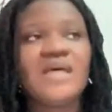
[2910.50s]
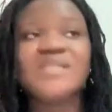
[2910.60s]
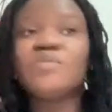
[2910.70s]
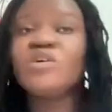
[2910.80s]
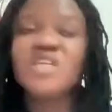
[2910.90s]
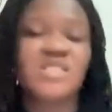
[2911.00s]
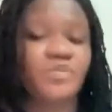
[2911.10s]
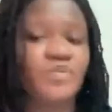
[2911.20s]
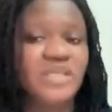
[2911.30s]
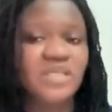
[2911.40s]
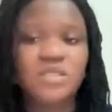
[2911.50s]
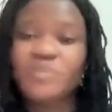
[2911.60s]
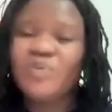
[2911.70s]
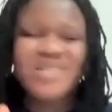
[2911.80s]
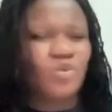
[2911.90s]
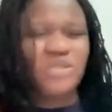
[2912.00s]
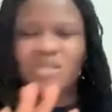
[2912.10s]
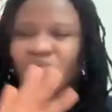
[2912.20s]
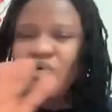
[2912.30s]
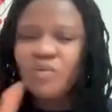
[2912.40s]
As much as the press
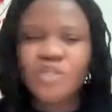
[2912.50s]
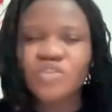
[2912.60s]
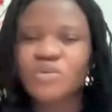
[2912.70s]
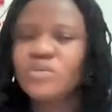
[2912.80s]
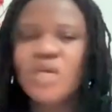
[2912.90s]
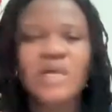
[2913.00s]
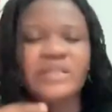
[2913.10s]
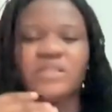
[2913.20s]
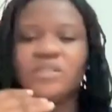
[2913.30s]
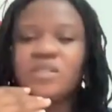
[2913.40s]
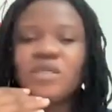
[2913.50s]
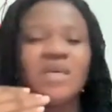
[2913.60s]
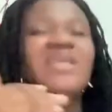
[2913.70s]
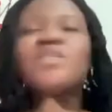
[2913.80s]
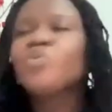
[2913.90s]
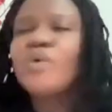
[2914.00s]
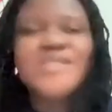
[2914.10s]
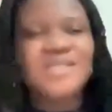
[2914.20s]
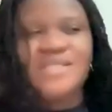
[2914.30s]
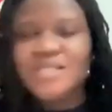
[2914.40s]
wants information, and it's
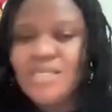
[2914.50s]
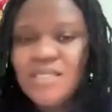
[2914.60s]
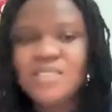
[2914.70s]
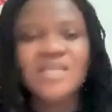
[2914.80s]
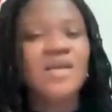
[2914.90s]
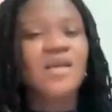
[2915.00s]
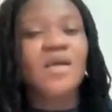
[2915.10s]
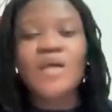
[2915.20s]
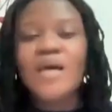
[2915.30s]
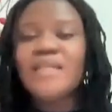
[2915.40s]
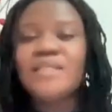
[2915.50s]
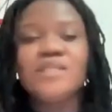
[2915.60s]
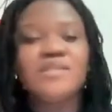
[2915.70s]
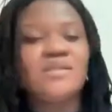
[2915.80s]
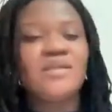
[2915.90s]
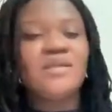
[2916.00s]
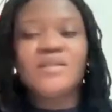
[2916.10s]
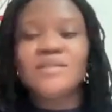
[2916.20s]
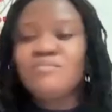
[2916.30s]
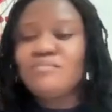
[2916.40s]
what it is. And
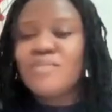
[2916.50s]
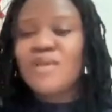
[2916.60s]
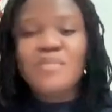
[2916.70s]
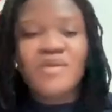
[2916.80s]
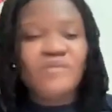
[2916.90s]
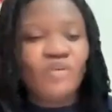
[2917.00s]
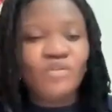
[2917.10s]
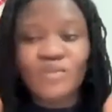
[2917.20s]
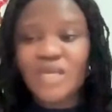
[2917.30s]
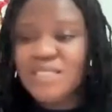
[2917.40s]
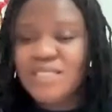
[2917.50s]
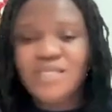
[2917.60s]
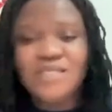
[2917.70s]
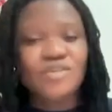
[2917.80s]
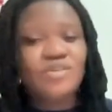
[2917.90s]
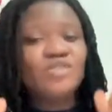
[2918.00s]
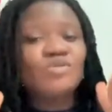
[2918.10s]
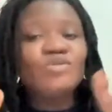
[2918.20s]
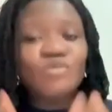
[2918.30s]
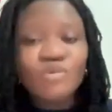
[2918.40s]
I mean, for you that is listening, you
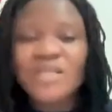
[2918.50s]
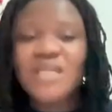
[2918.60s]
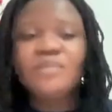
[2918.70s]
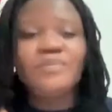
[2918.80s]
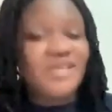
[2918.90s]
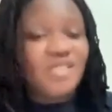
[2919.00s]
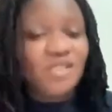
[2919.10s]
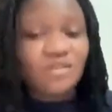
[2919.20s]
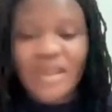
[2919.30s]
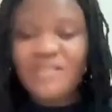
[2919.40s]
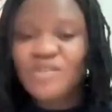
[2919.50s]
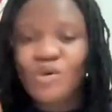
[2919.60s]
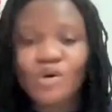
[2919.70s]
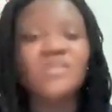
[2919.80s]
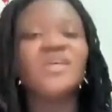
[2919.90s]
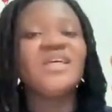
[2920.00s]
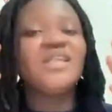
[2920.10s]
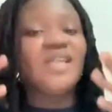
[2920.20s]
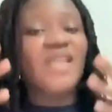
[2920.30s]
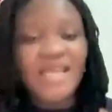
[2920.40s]
need to know that the press thrives on
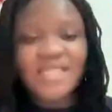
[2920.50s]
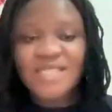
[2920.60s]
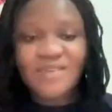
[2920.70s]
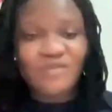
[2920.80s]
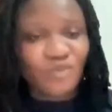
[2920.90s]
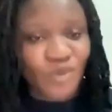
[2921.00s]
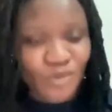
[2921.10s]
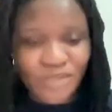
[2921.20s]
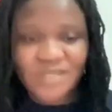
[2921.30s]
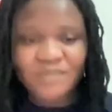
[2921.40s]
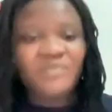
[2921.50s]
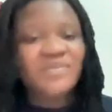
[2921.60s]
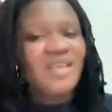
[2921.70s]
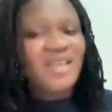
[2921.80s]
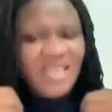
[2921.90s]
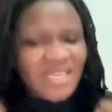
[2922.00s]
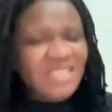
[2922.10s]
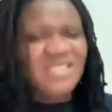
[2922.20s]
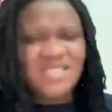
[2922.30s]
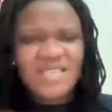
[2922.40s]
negative news. I